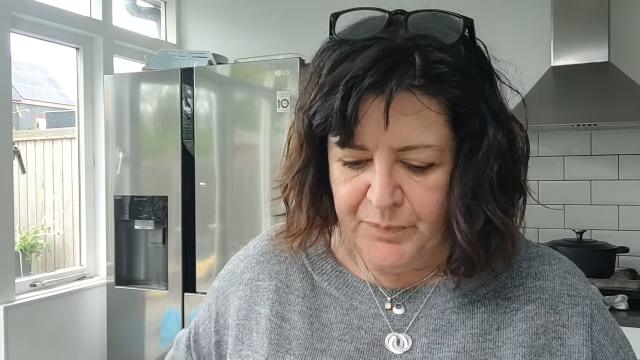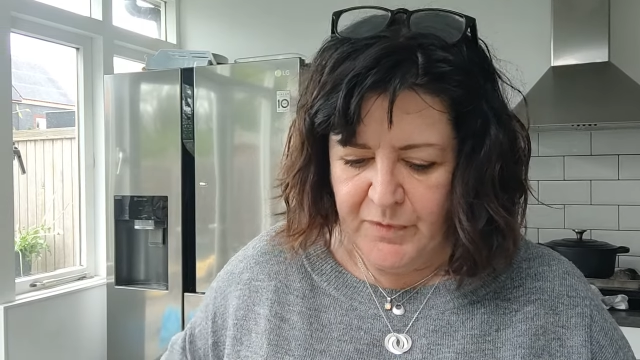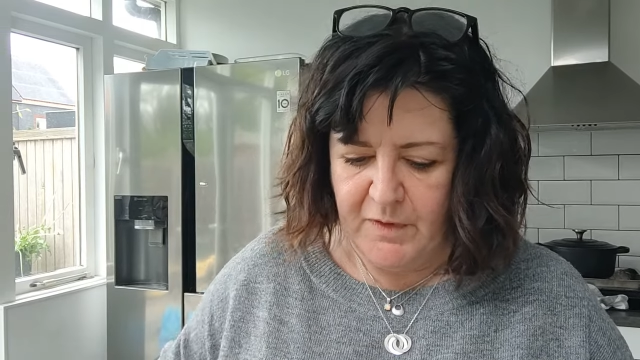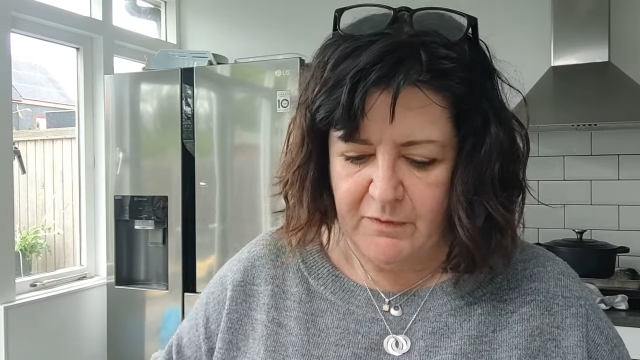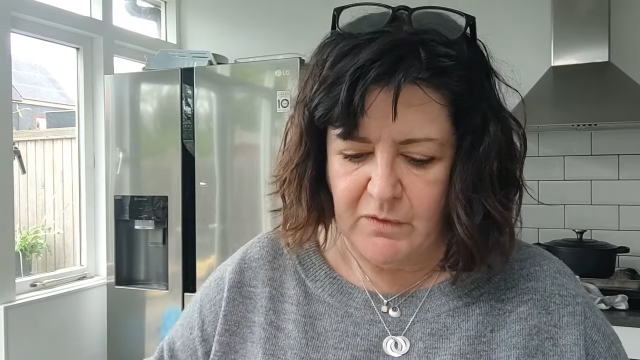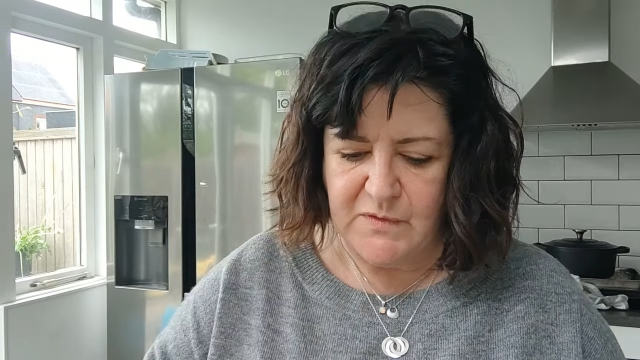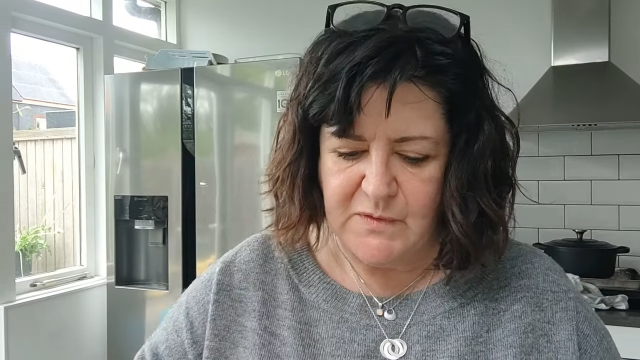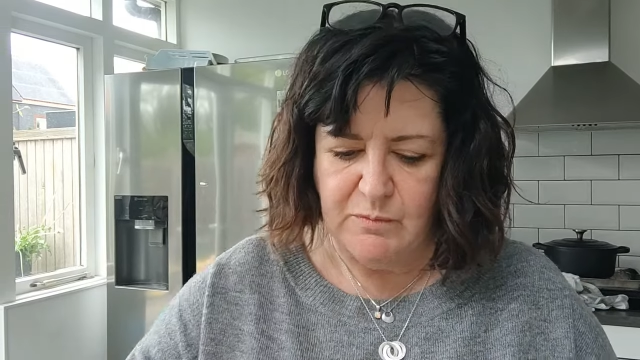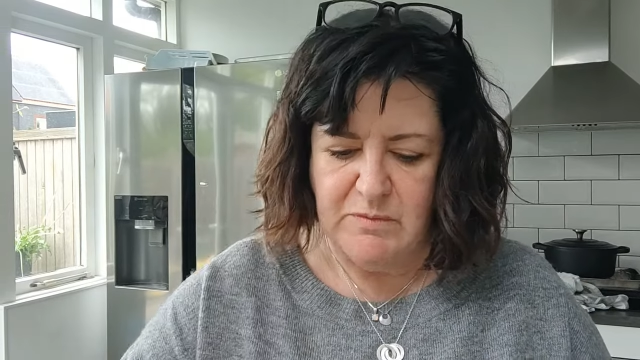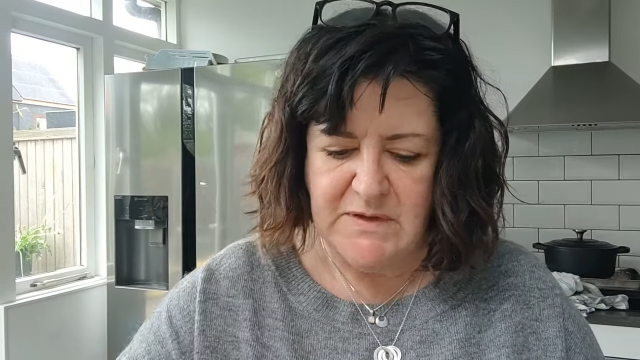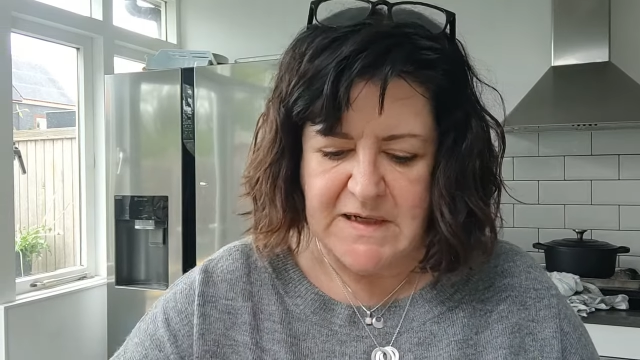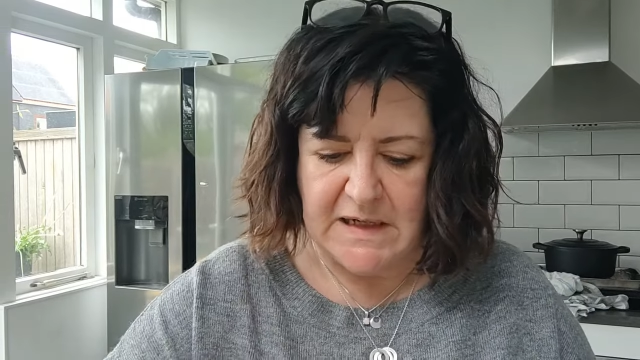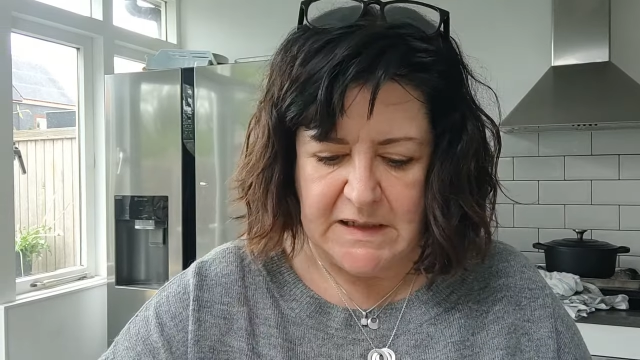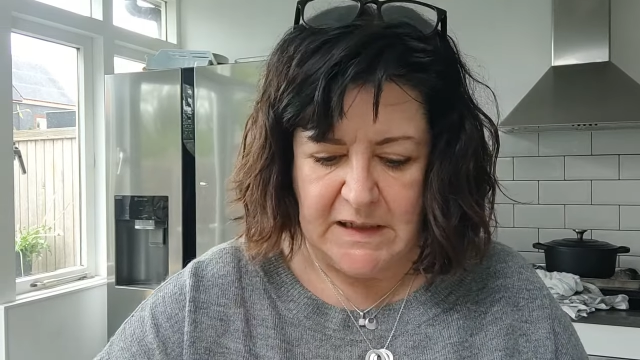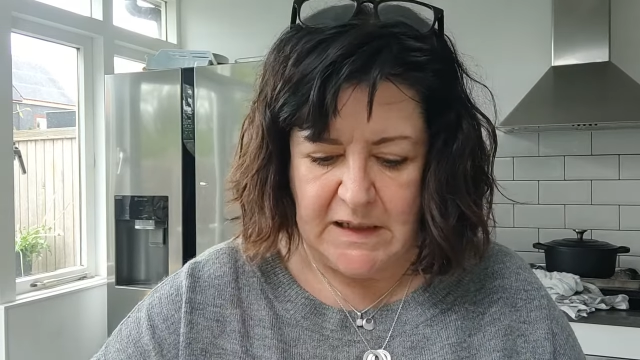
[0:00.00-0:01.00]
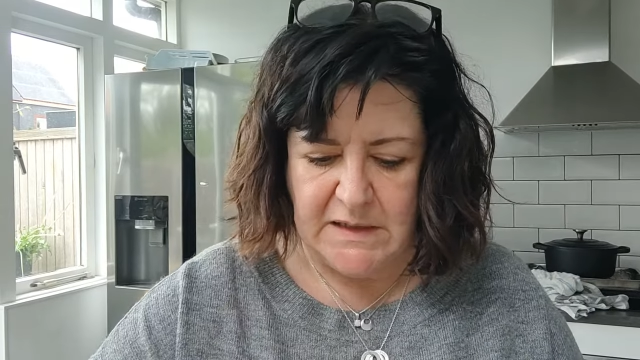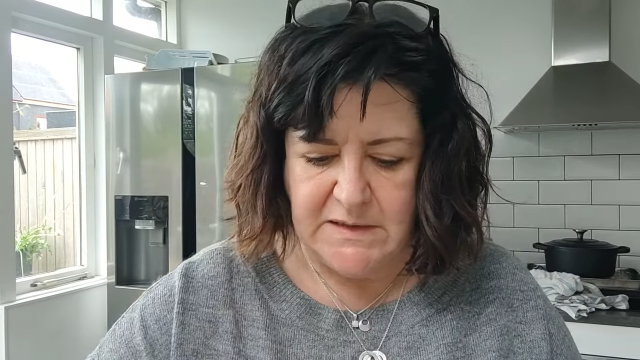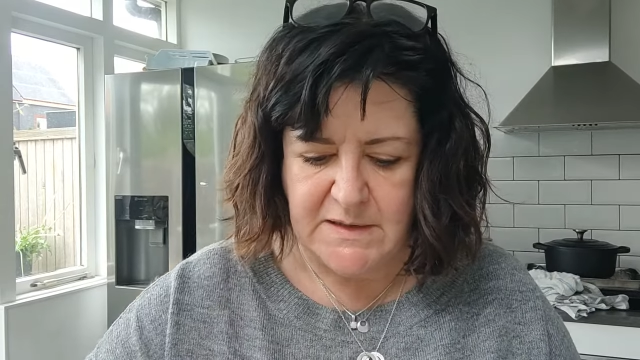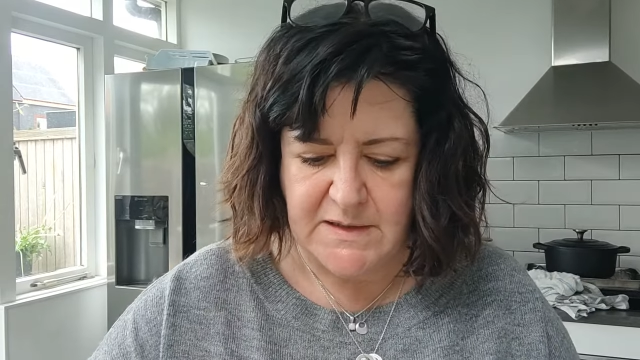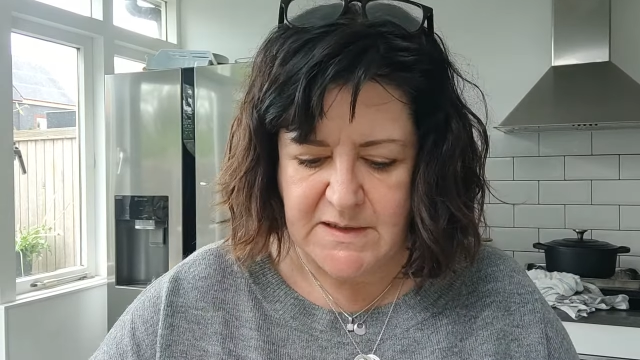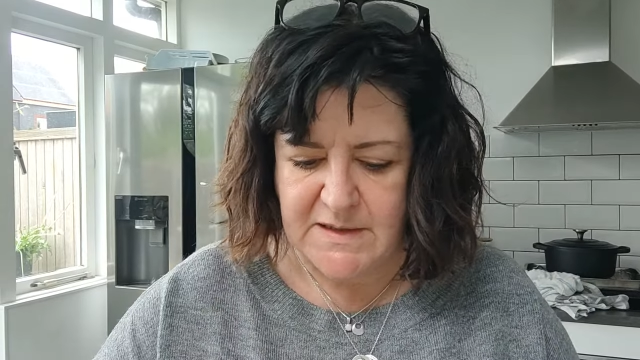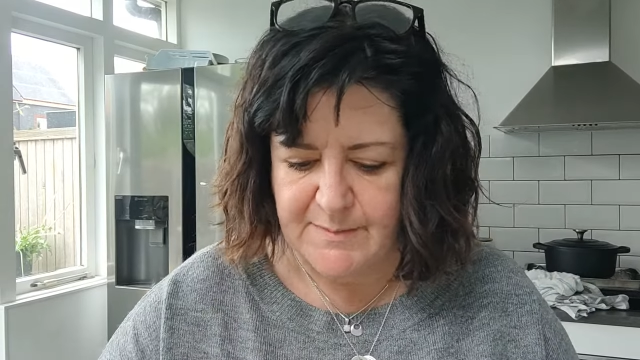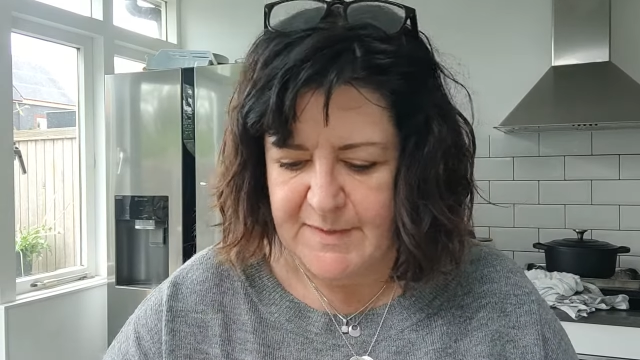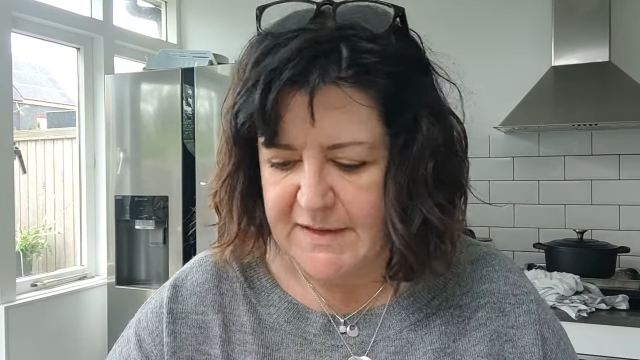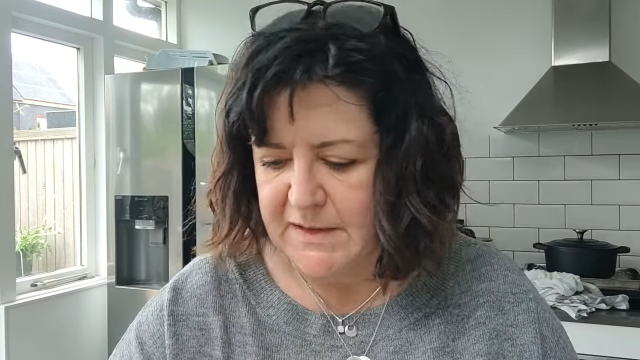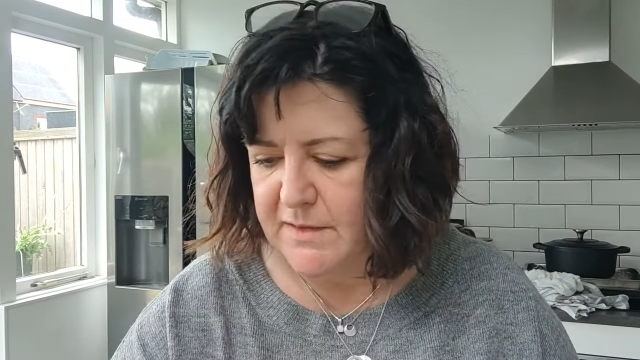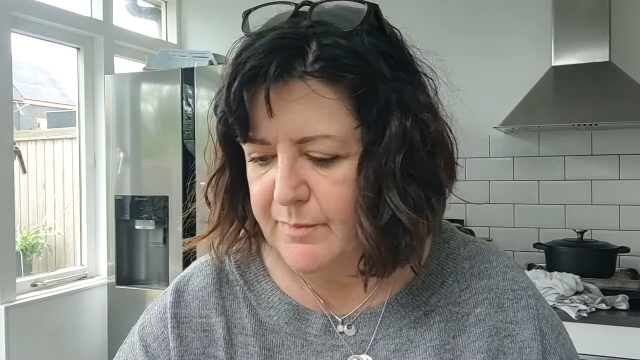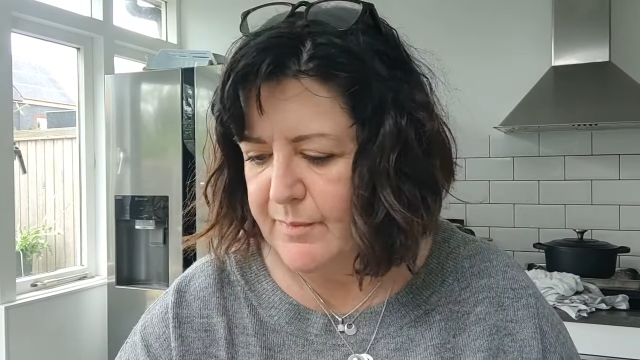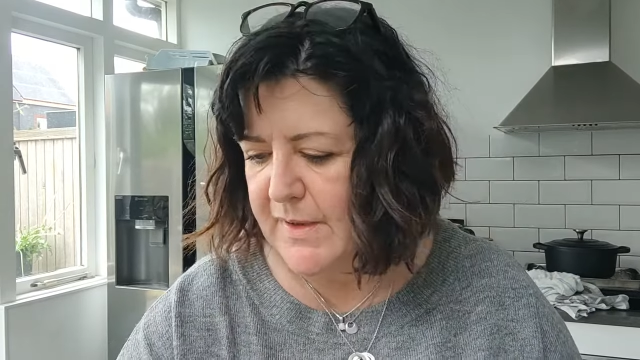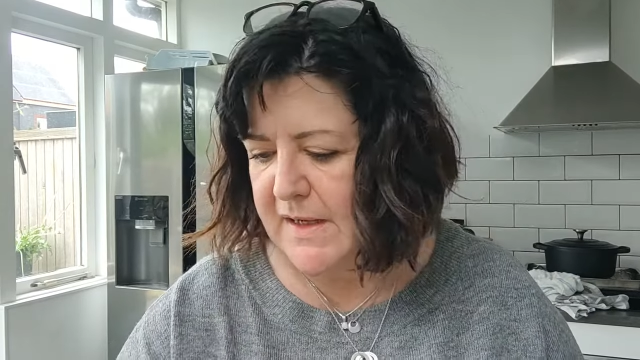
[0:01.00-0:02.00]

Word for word: I've got some deadlines to meet